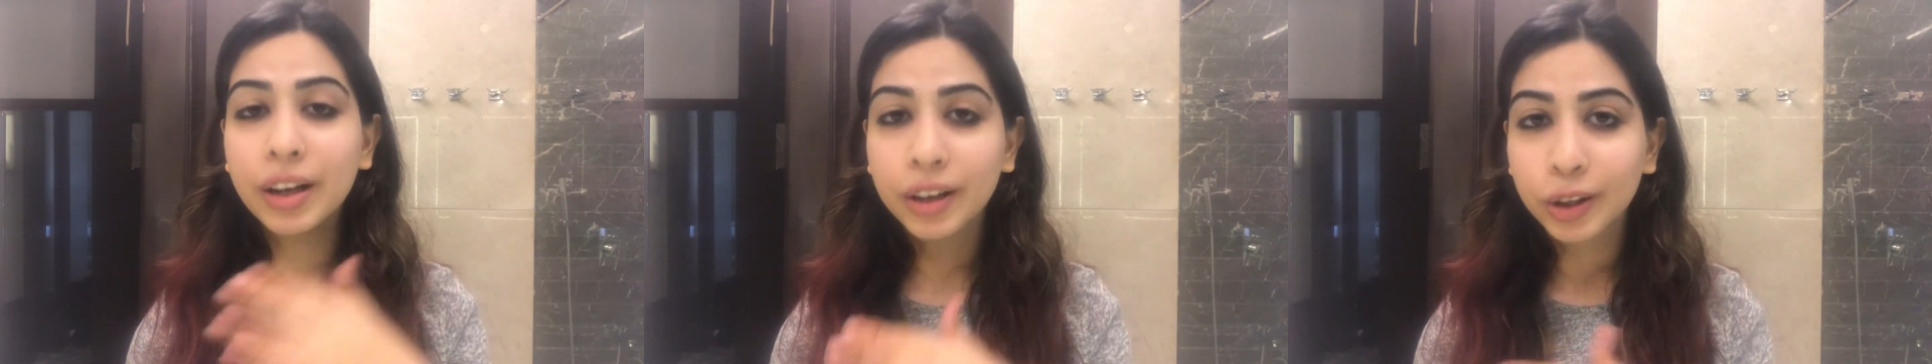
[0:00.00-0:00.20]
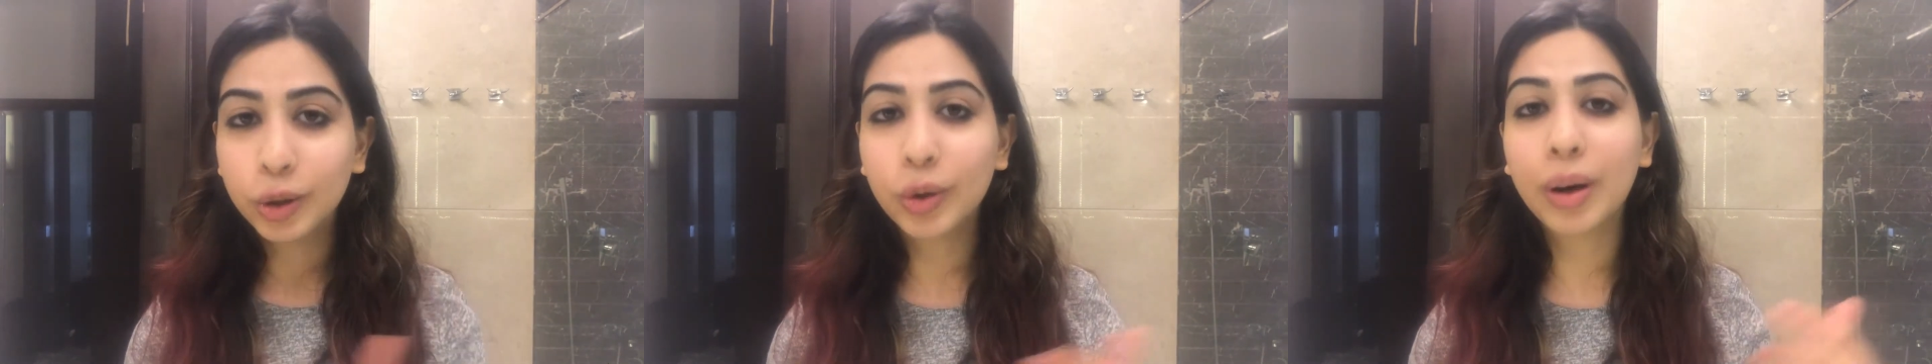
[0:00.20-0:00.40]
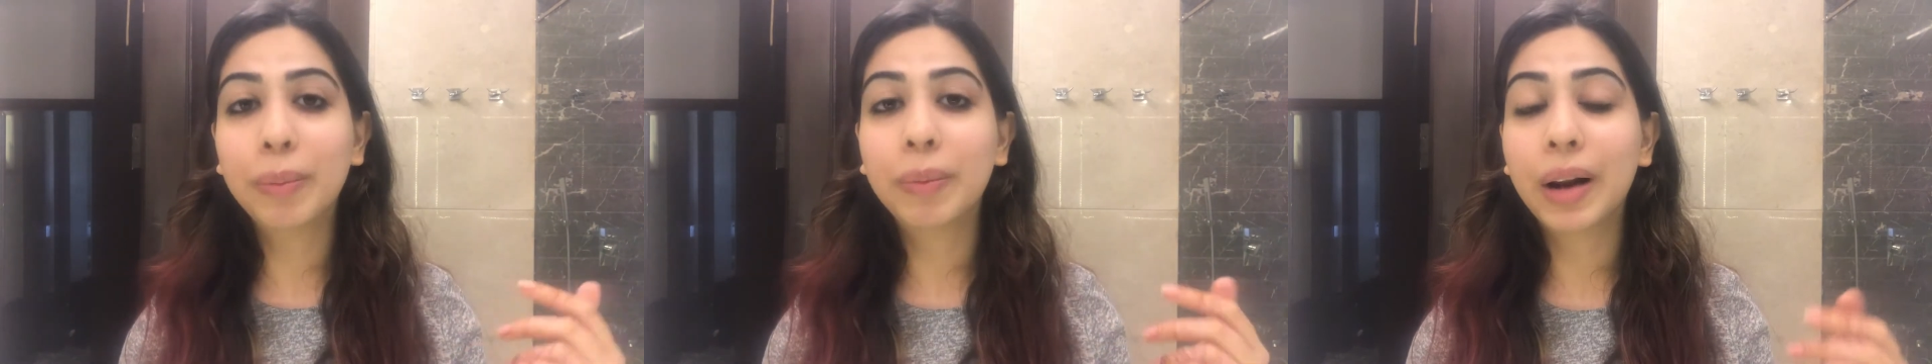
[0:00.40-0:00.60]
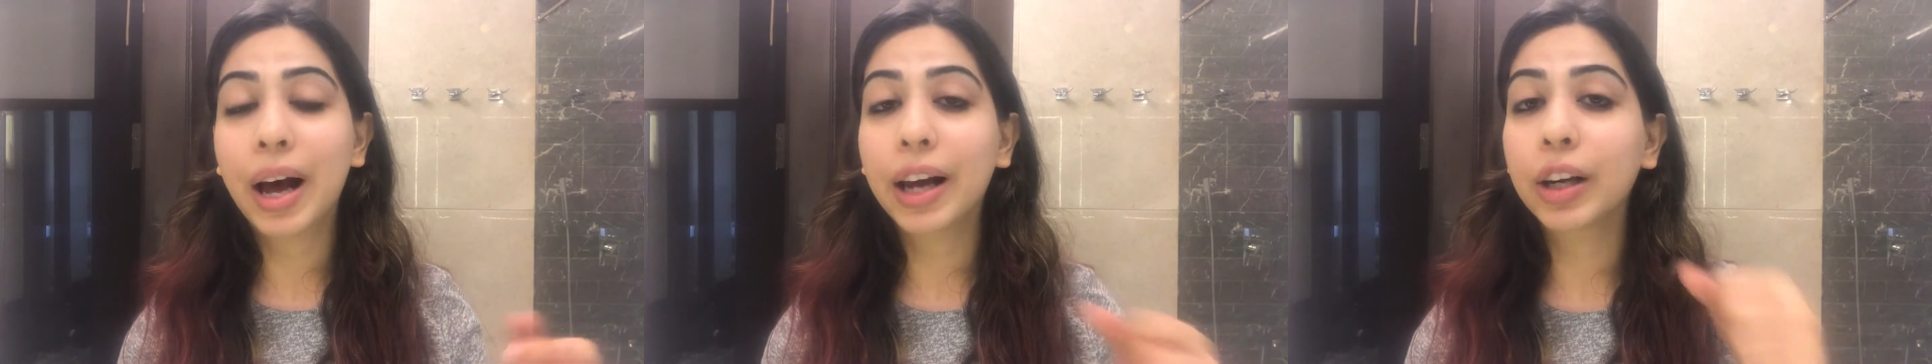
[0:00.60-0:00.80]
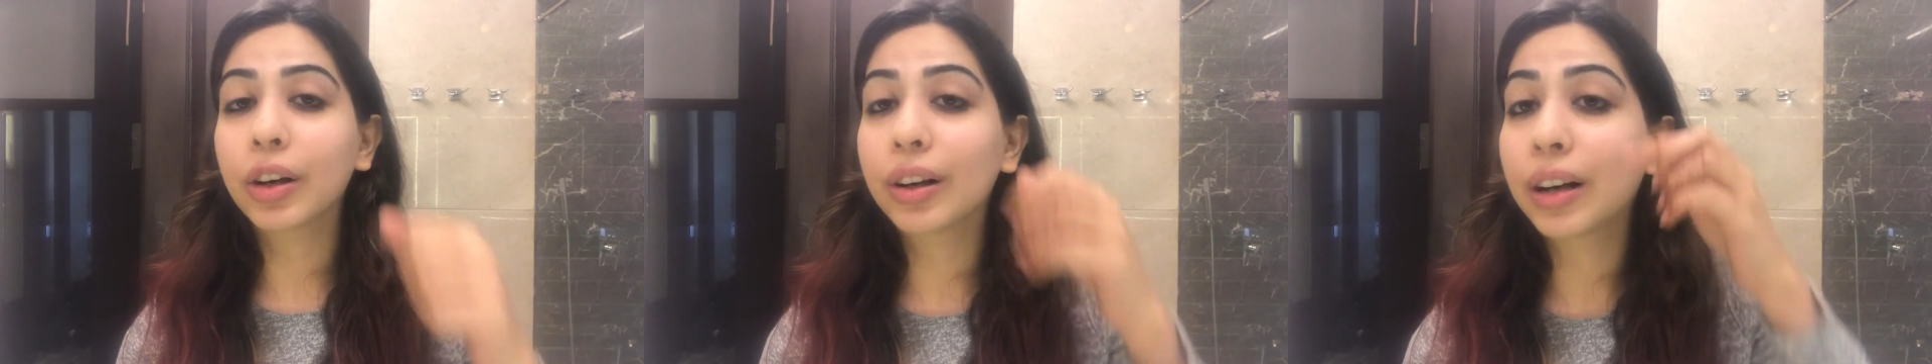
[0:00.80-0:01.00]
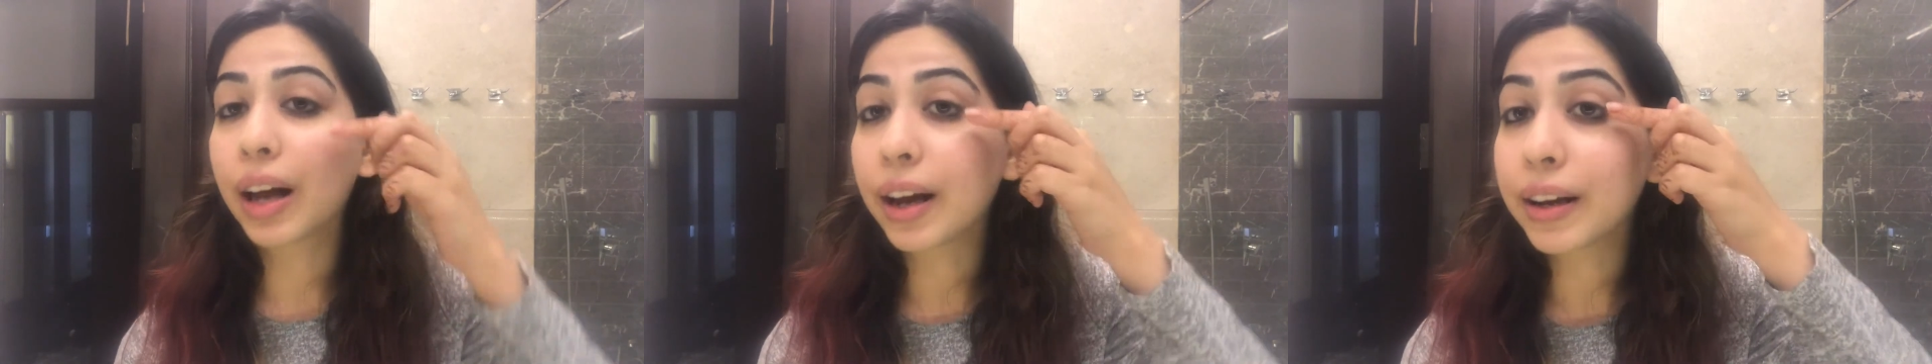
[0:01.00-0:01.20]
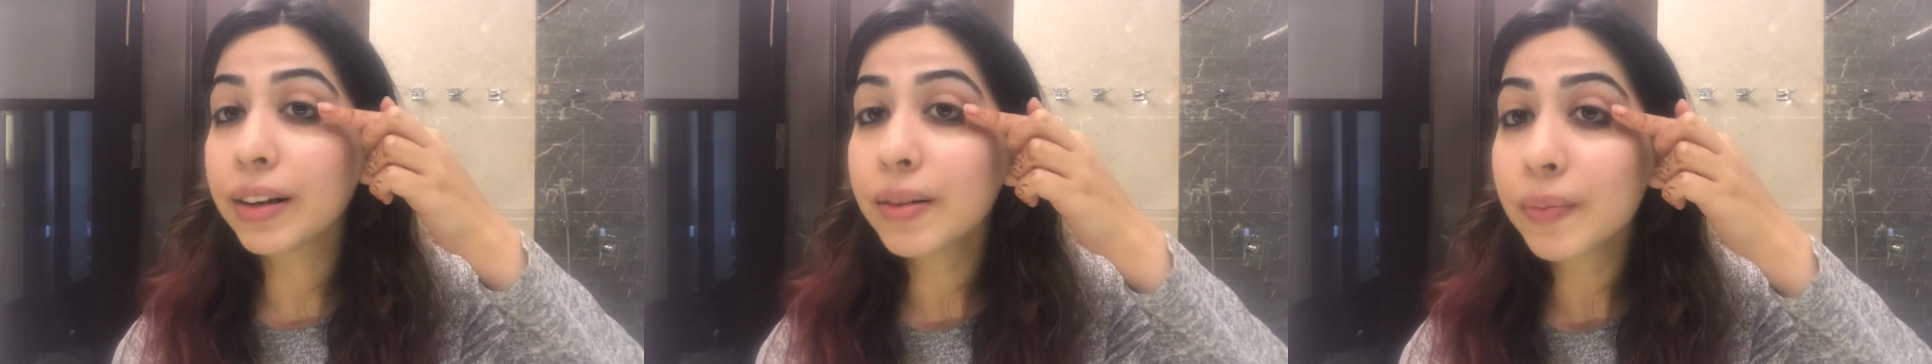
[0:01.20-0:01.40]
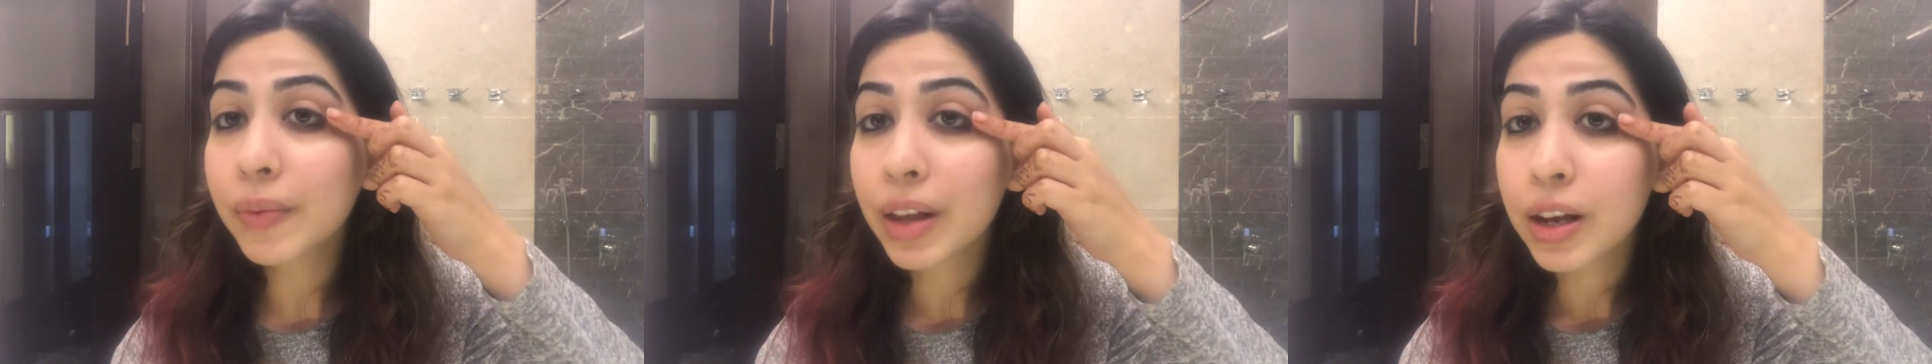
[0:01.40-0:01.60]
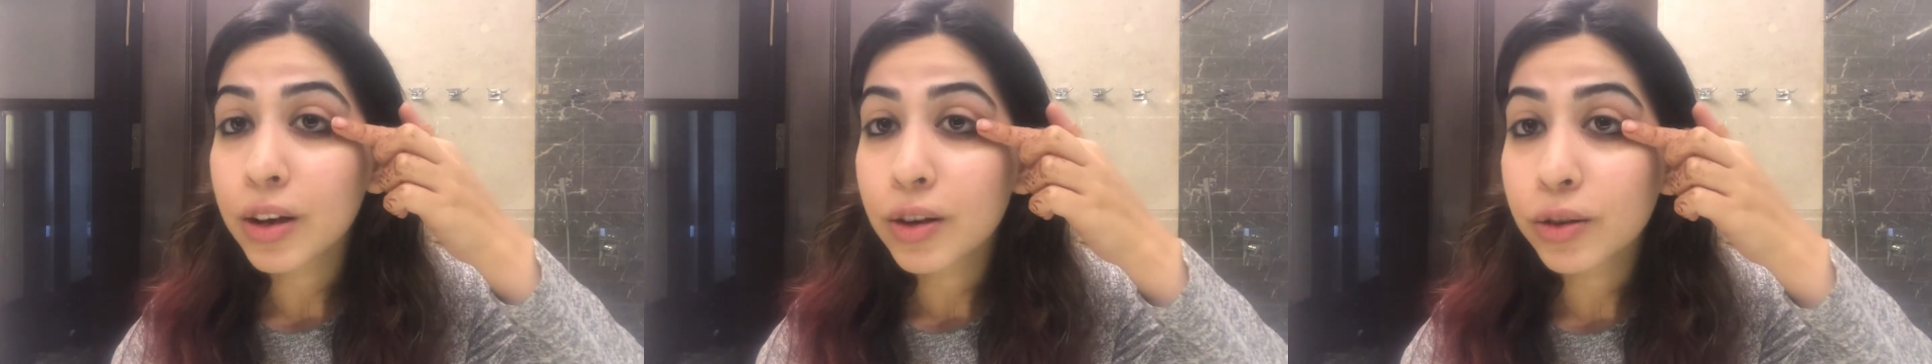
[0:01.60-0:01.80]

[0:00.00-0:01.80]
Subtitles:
you apply your line.